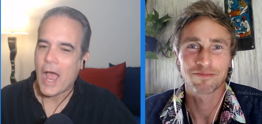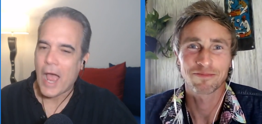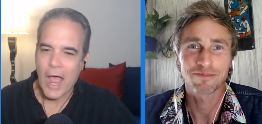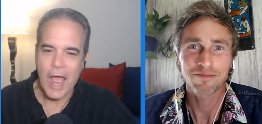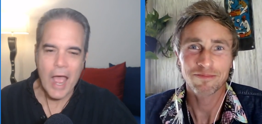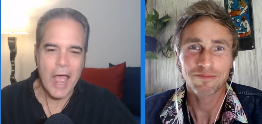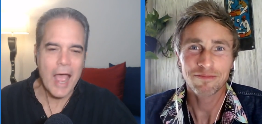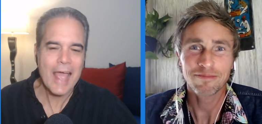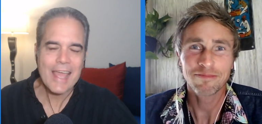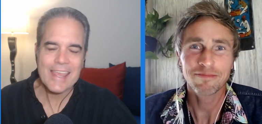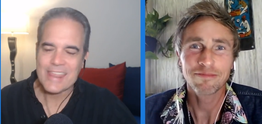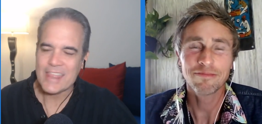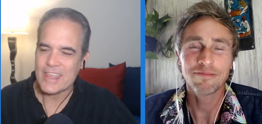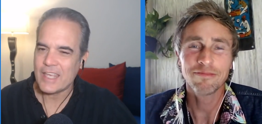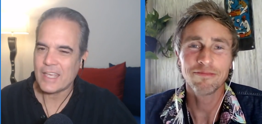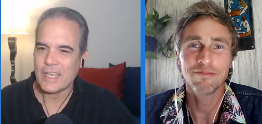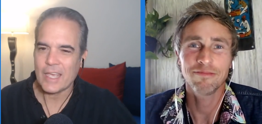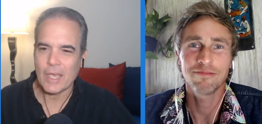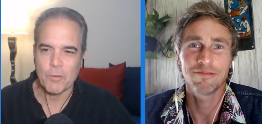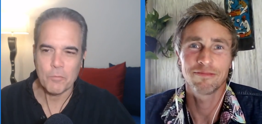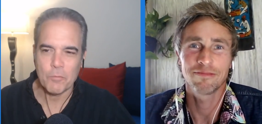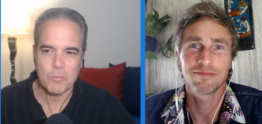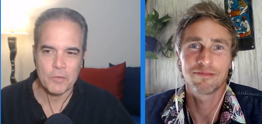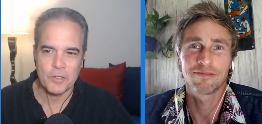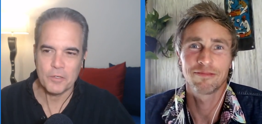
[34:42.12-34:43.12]
Speaker 1: I think I
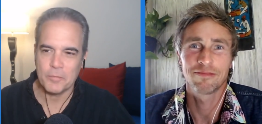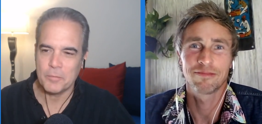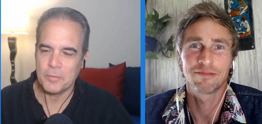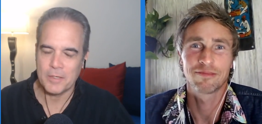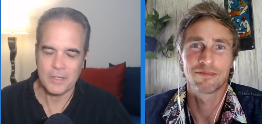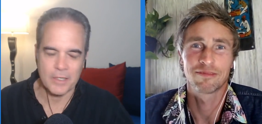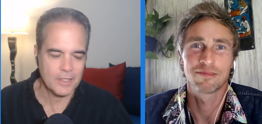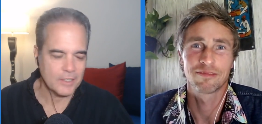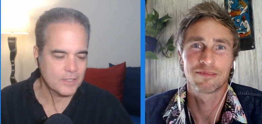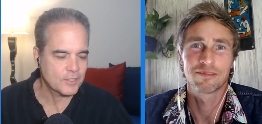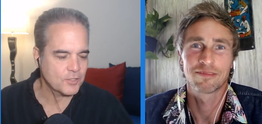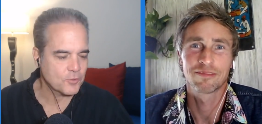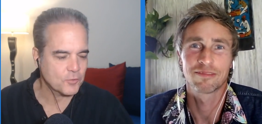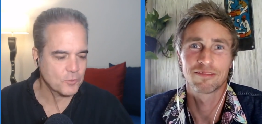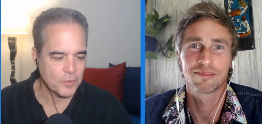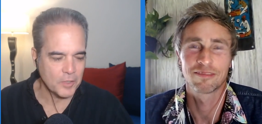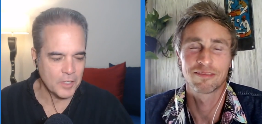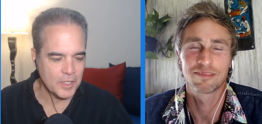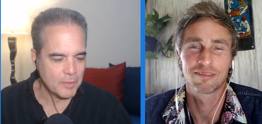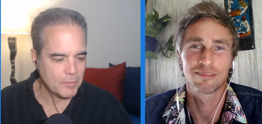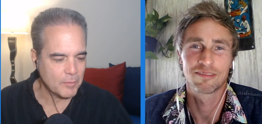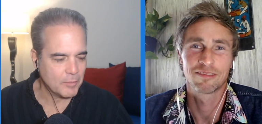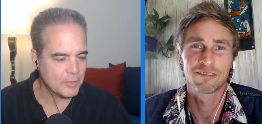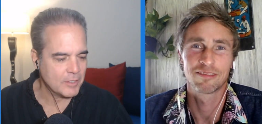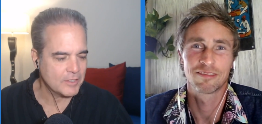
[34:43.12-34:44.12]
would have been
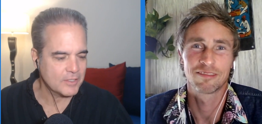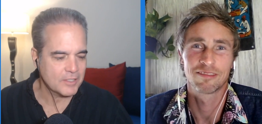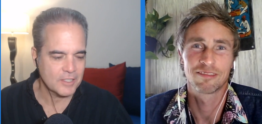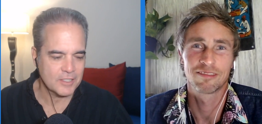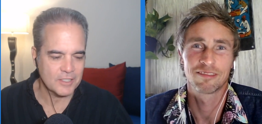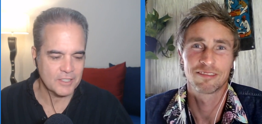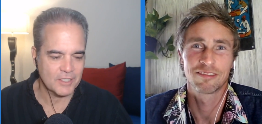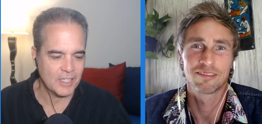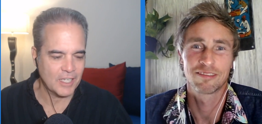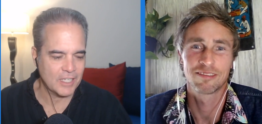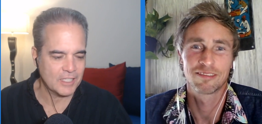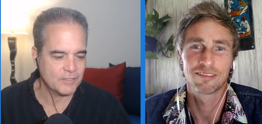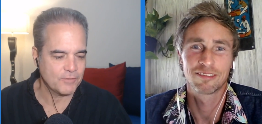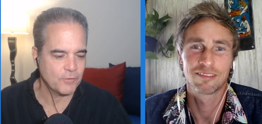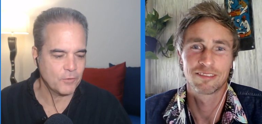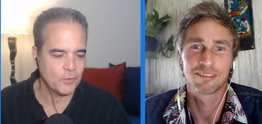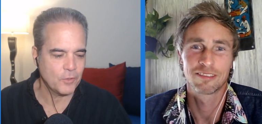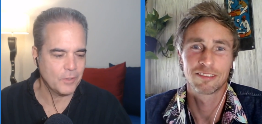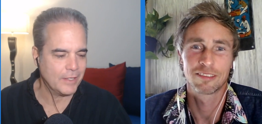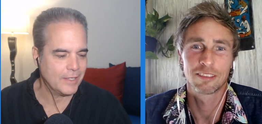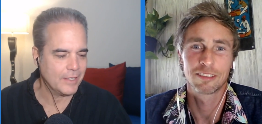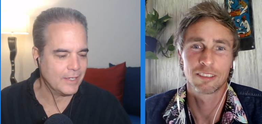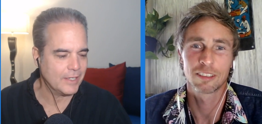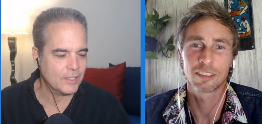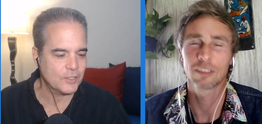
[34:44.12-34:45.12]
extremely successful
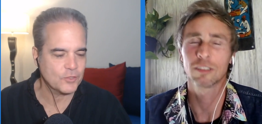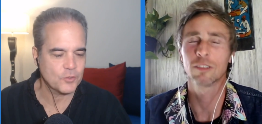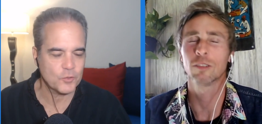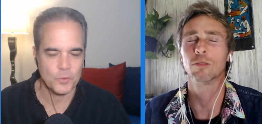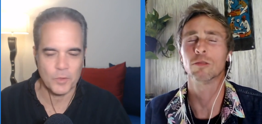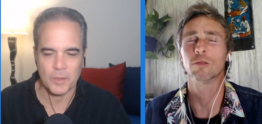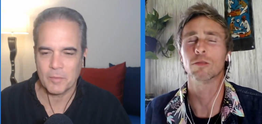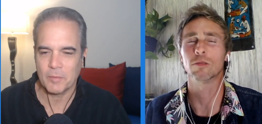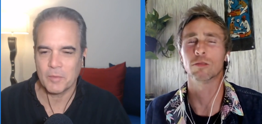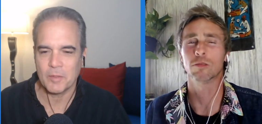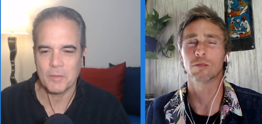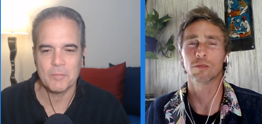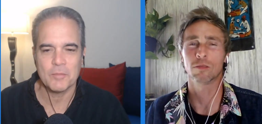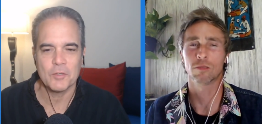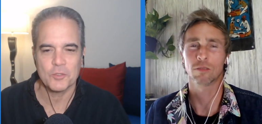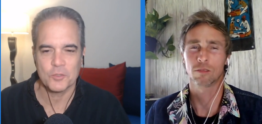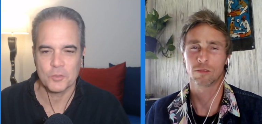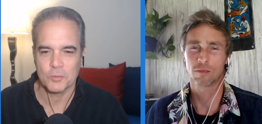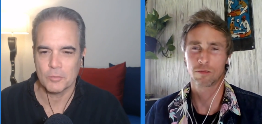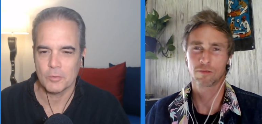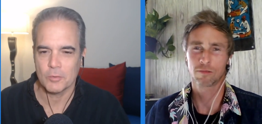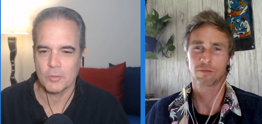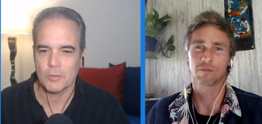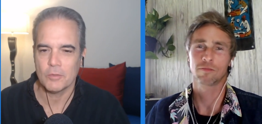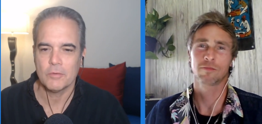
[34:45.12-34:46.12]
and extremely
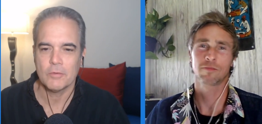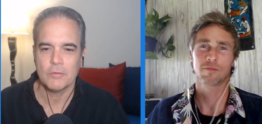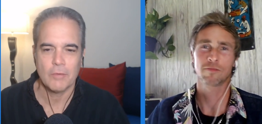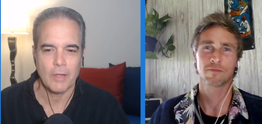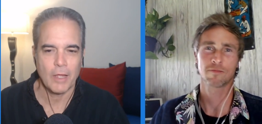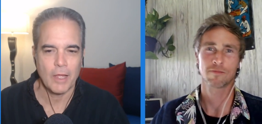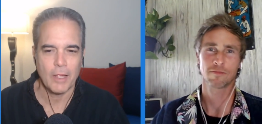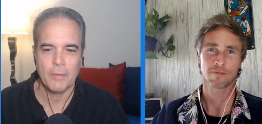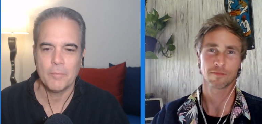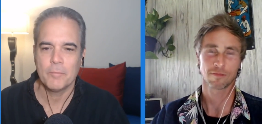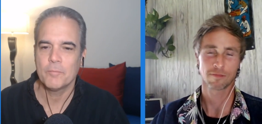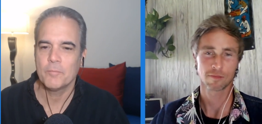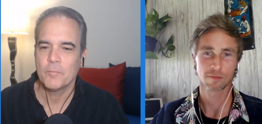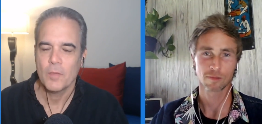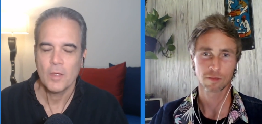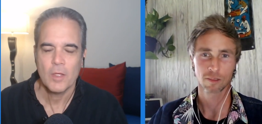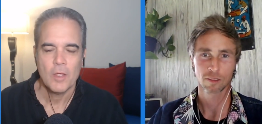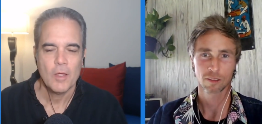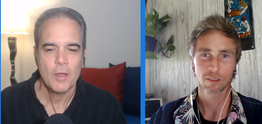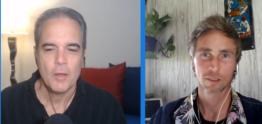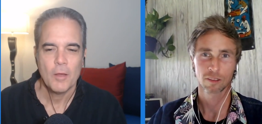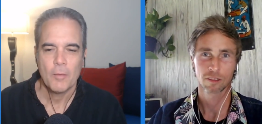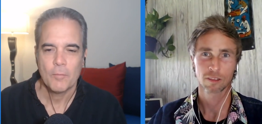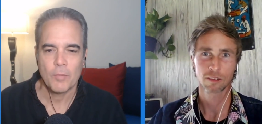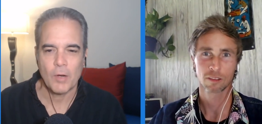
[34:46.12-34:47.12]
miserable and
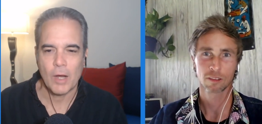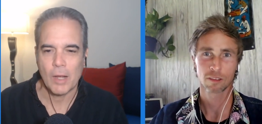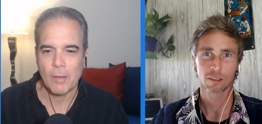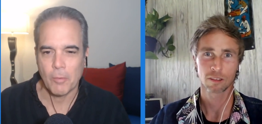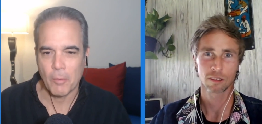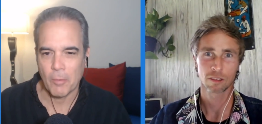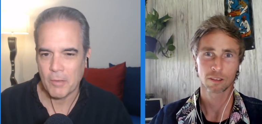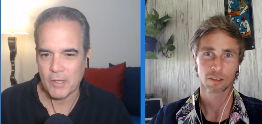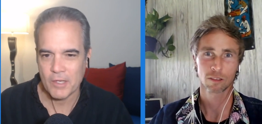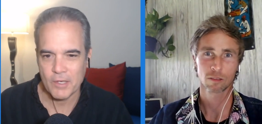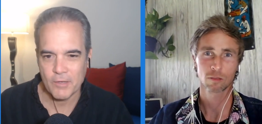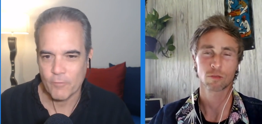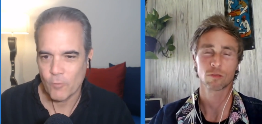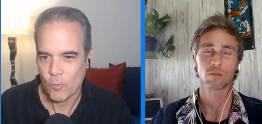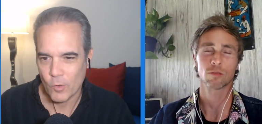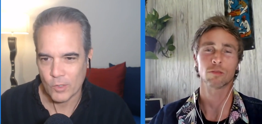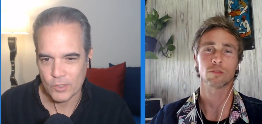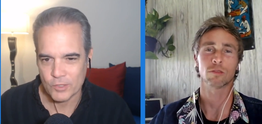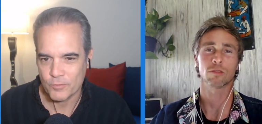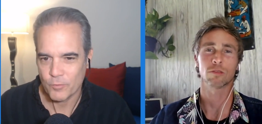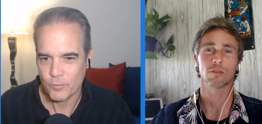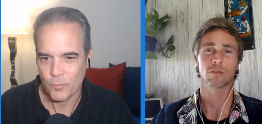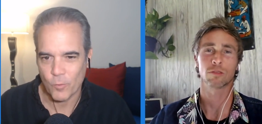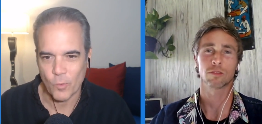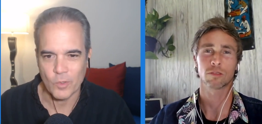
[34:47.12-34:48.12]
probably divorced
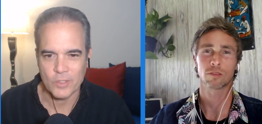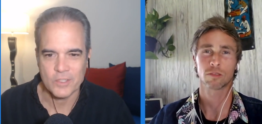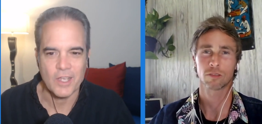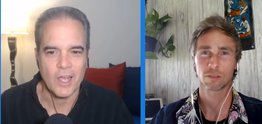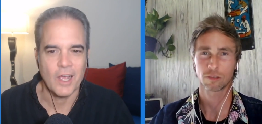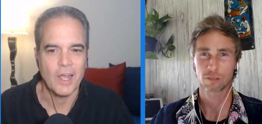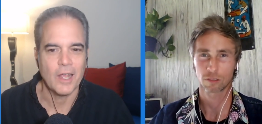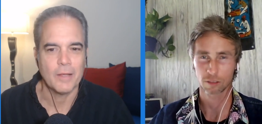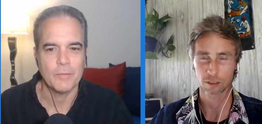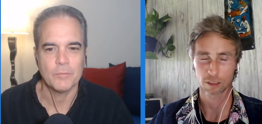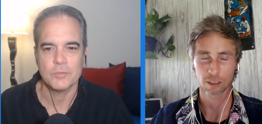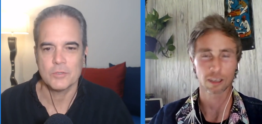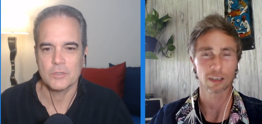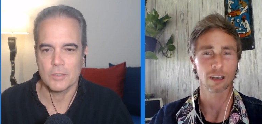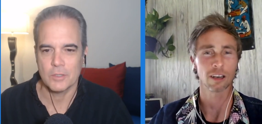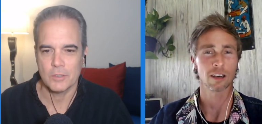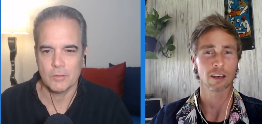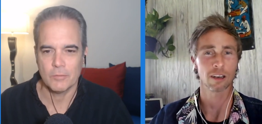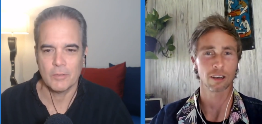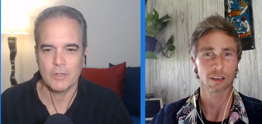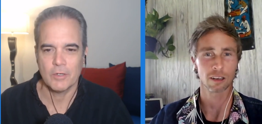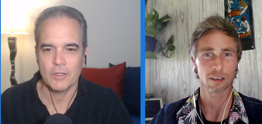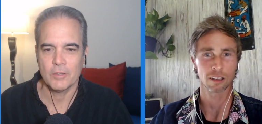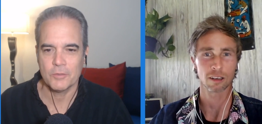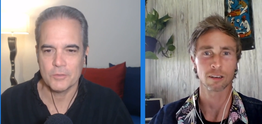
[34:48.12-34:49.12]
four times. Yeah. You know,
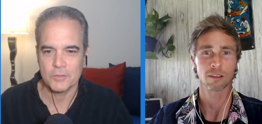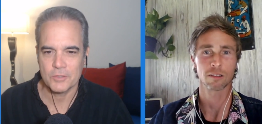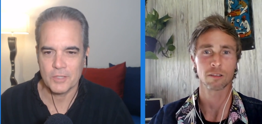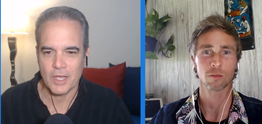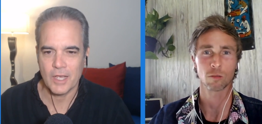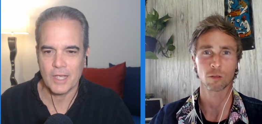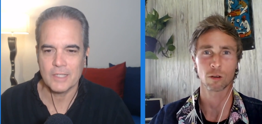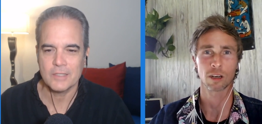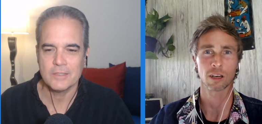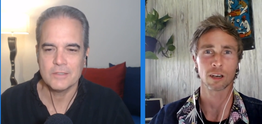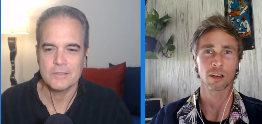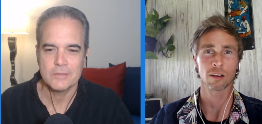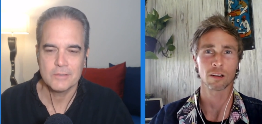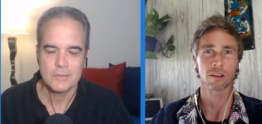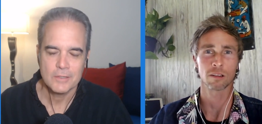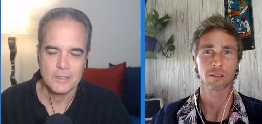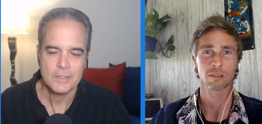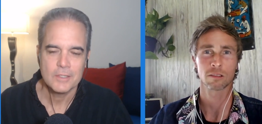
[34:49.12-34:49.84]
one of those guys. Wow.